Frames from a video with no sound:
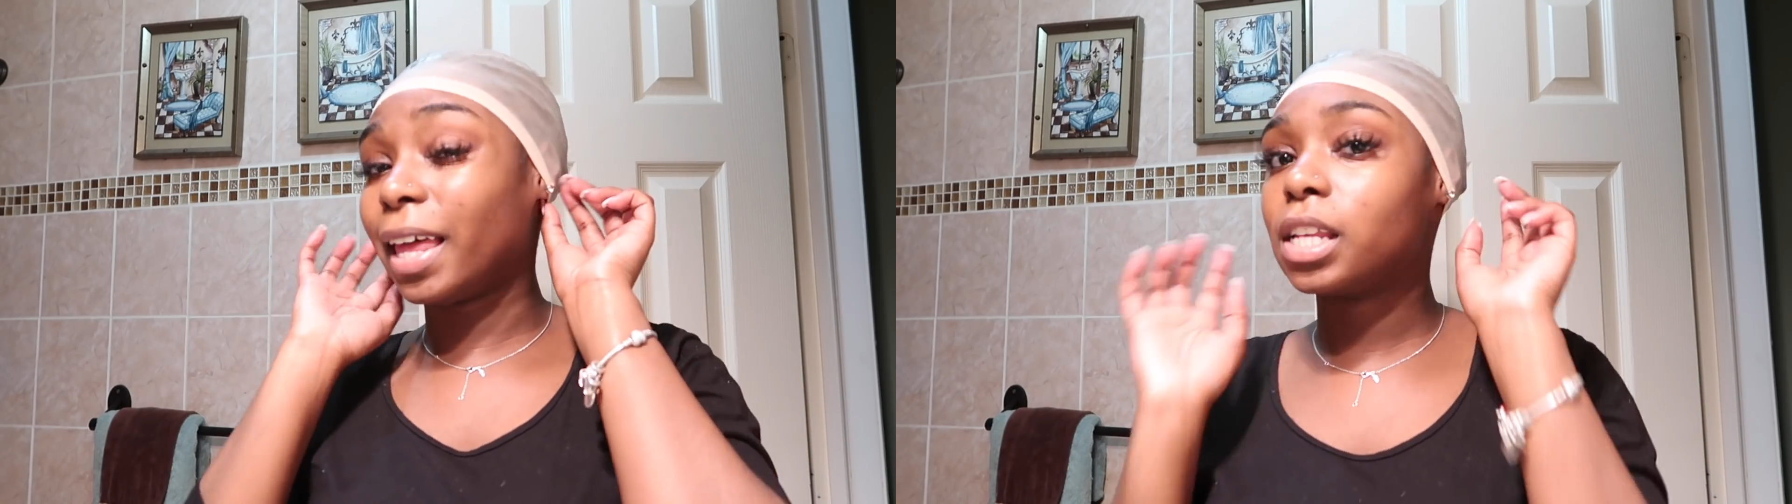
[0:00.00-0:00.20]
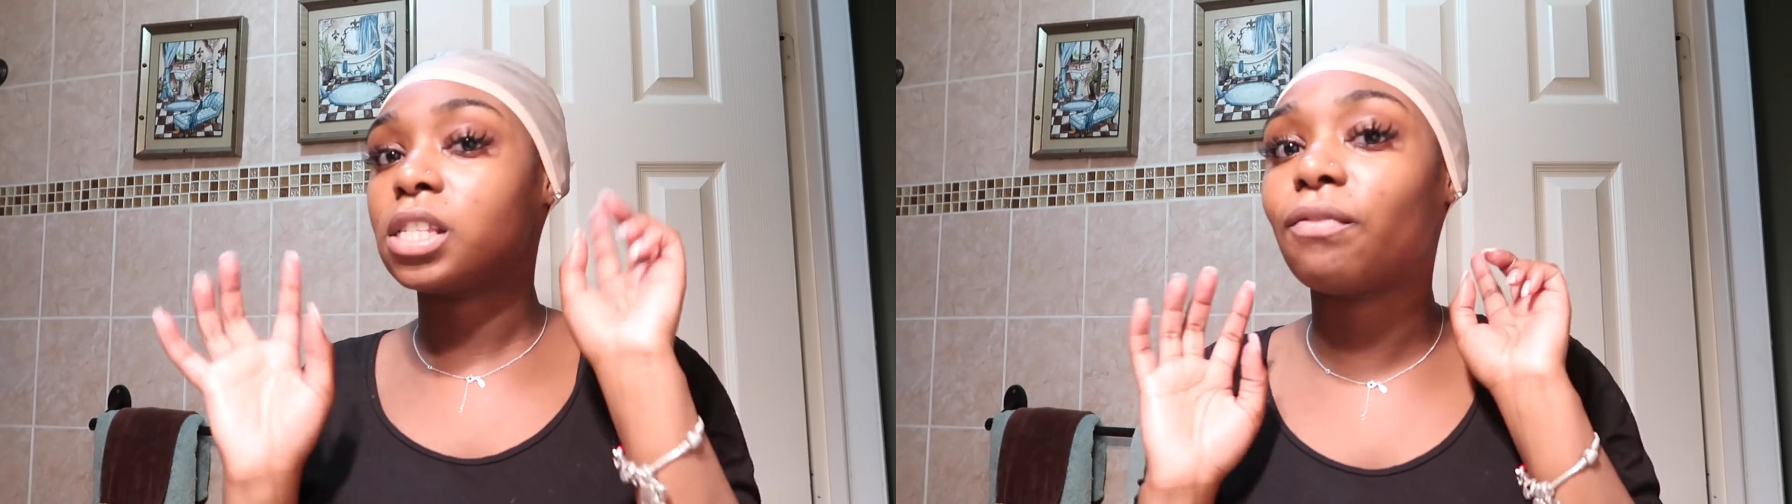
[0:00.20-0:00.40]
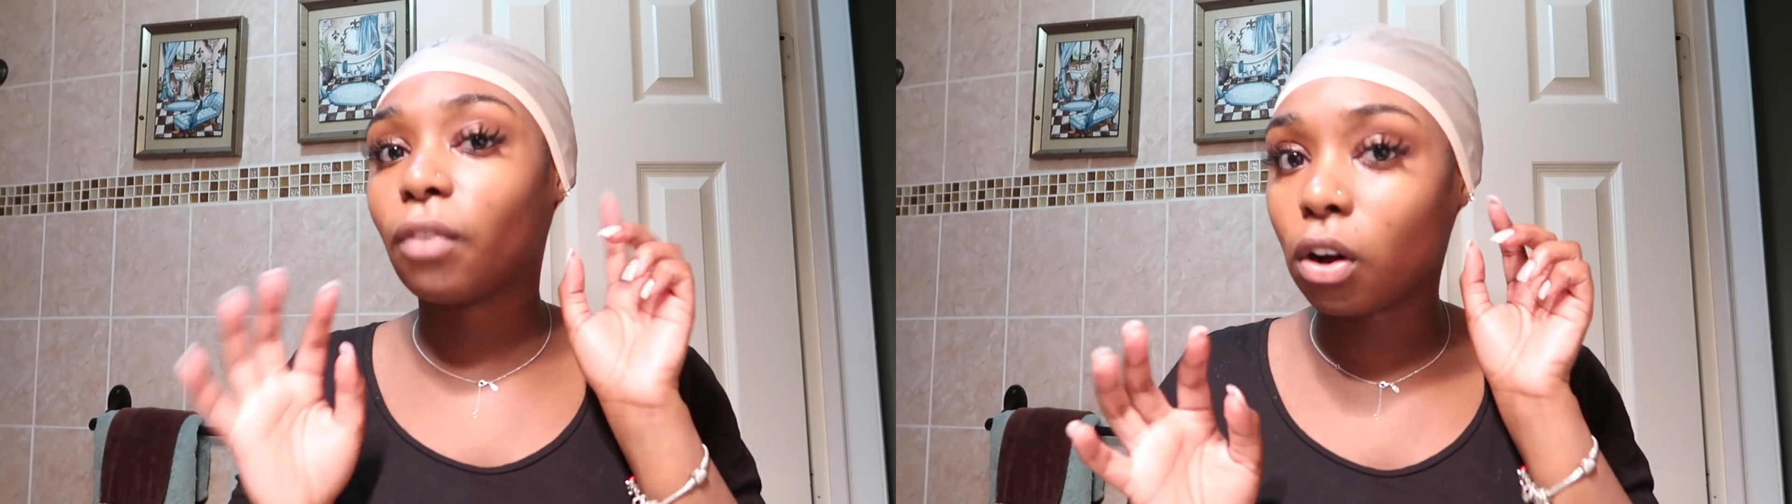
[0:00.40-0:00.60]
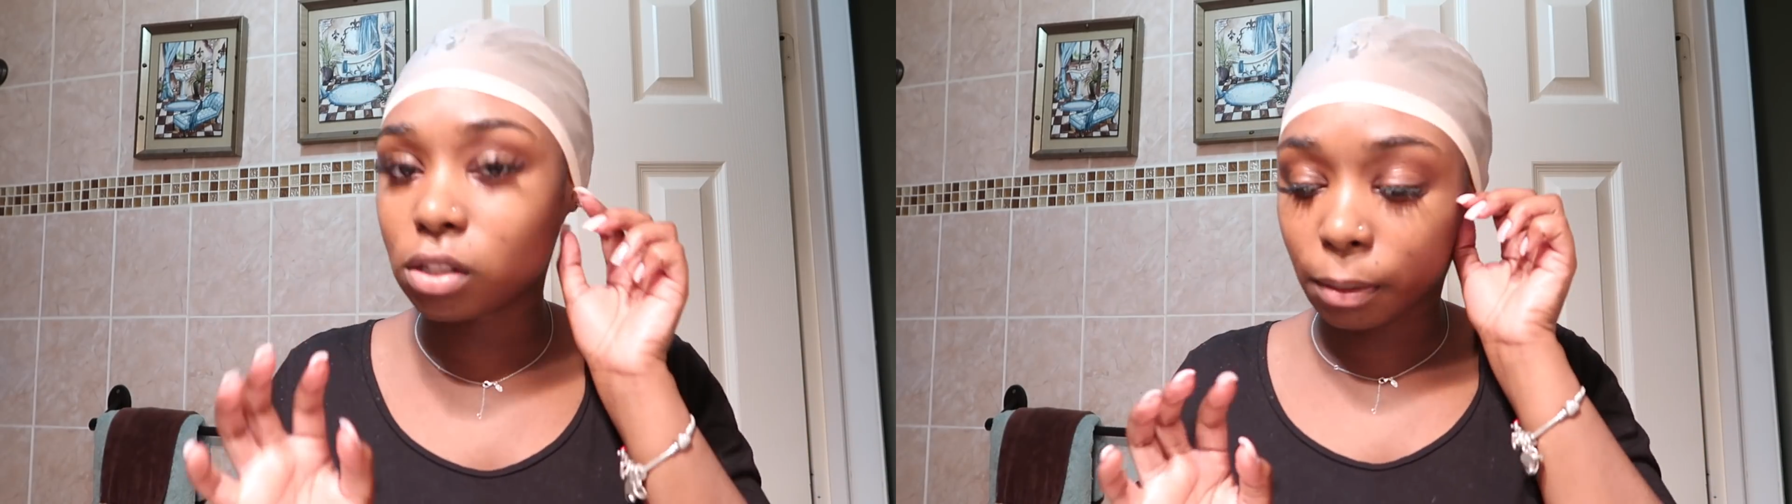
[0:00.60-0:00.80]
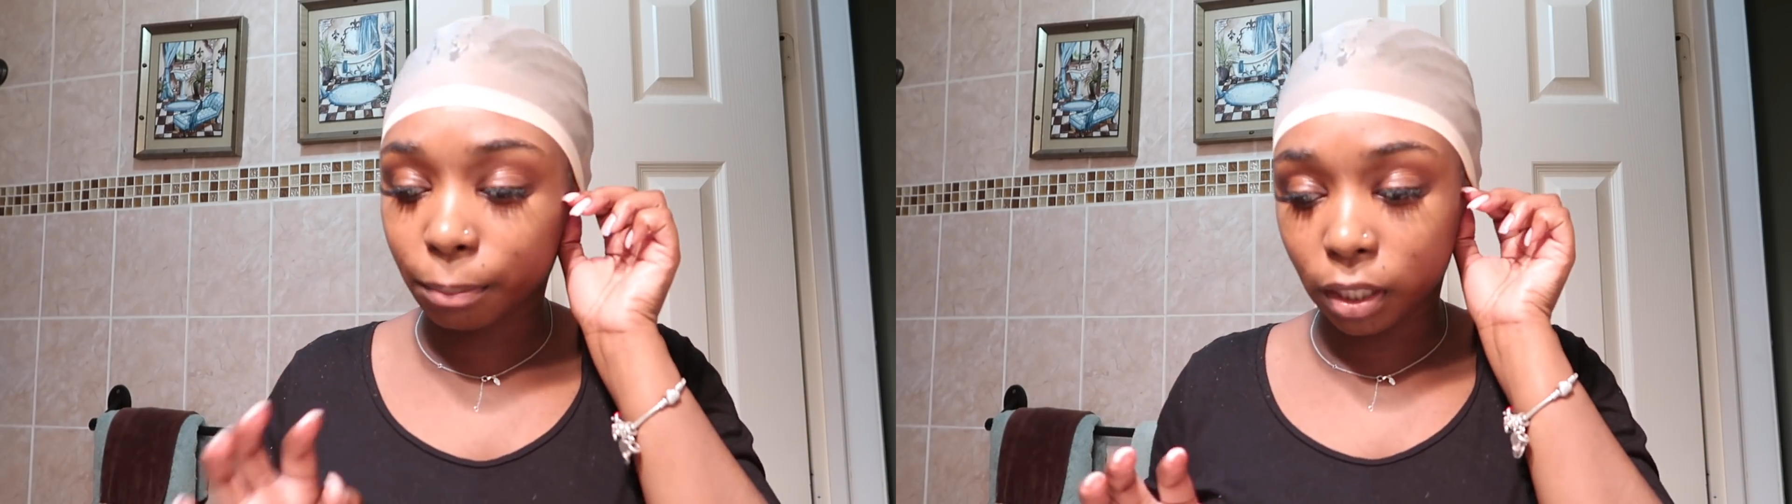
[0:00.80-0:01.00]
That is
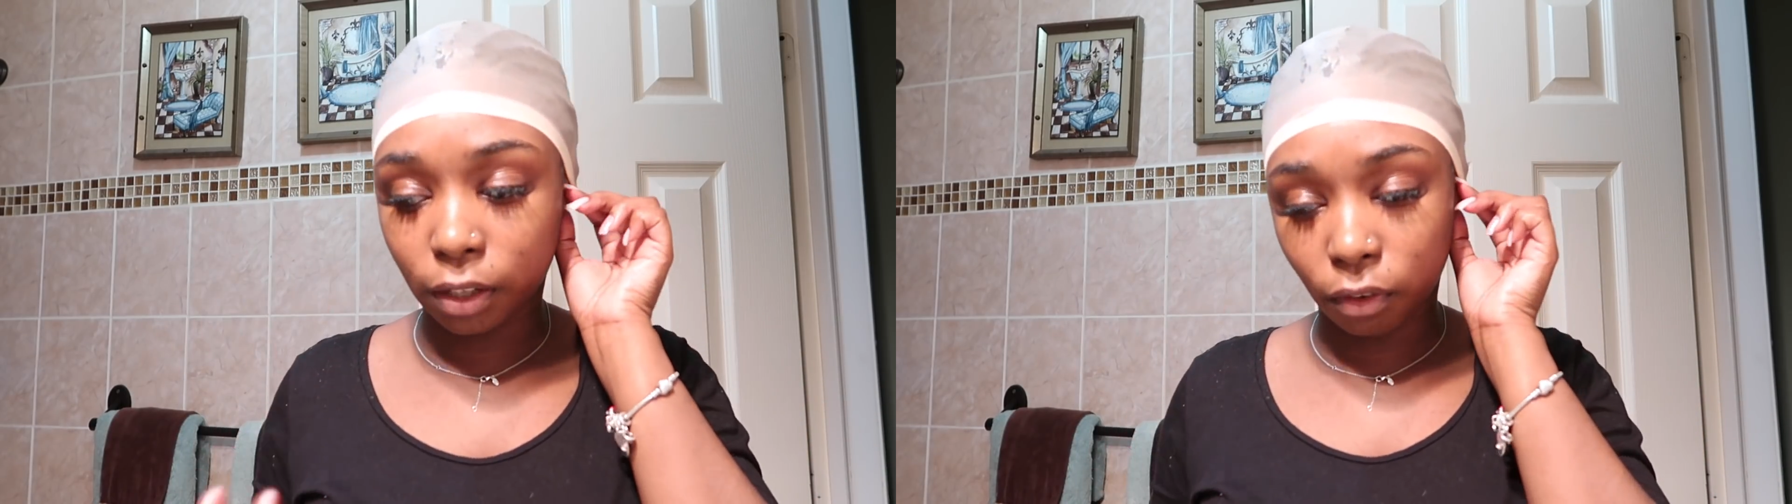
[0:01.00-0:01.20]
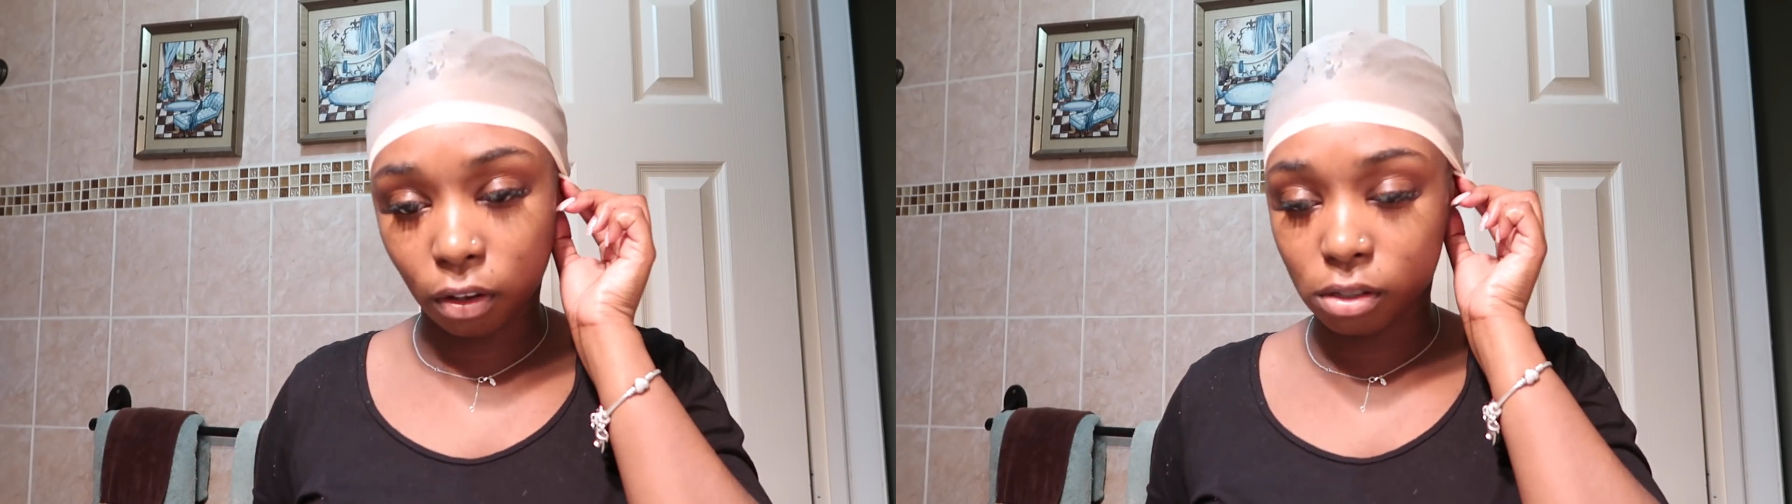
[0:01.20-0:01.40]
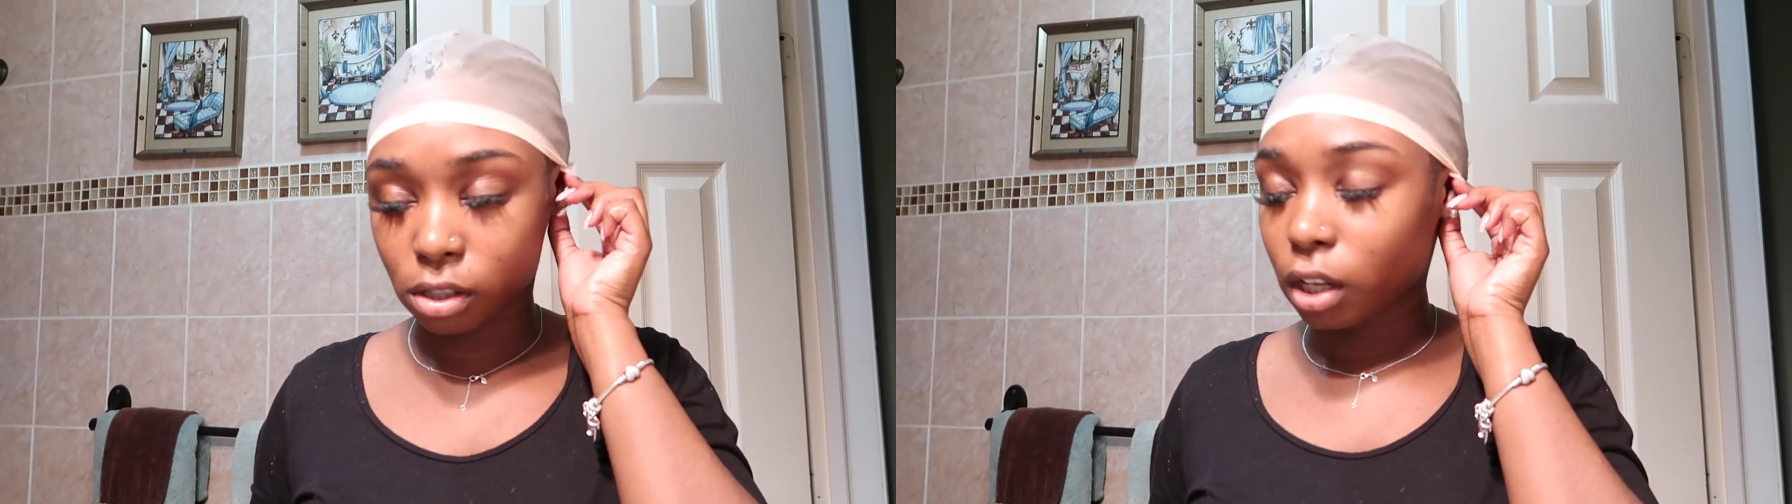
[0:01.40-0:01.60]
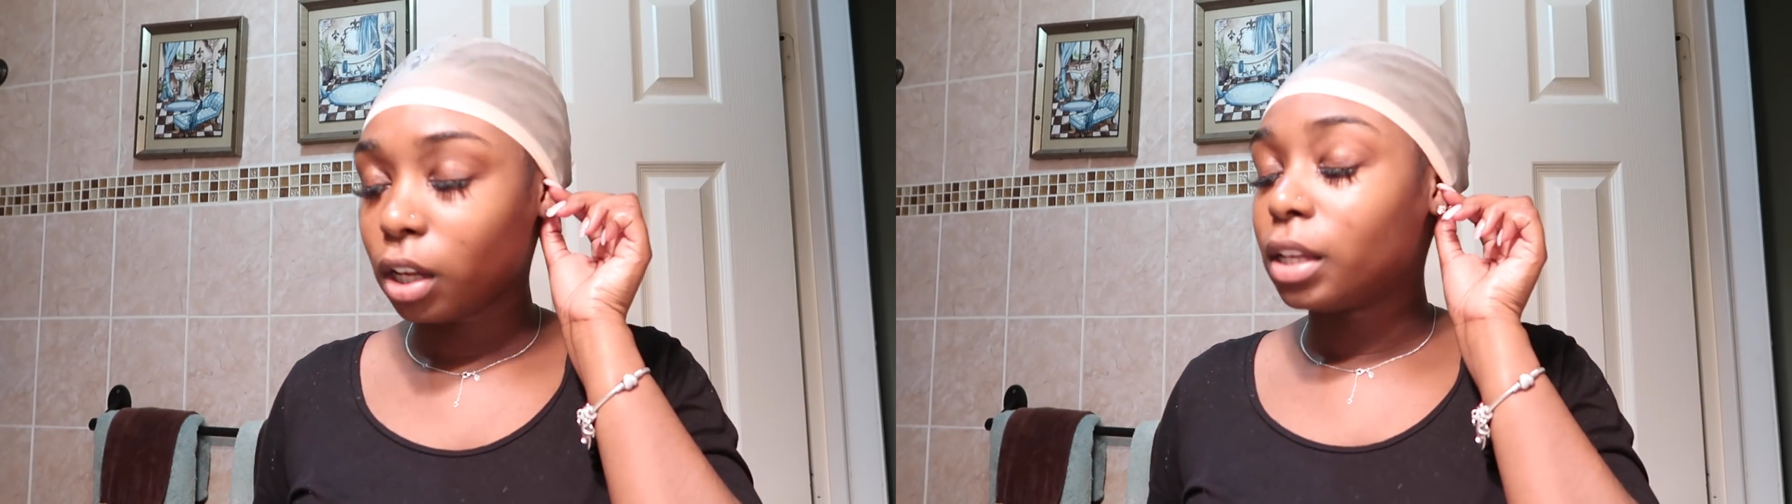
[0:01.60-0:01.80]
false, completely false.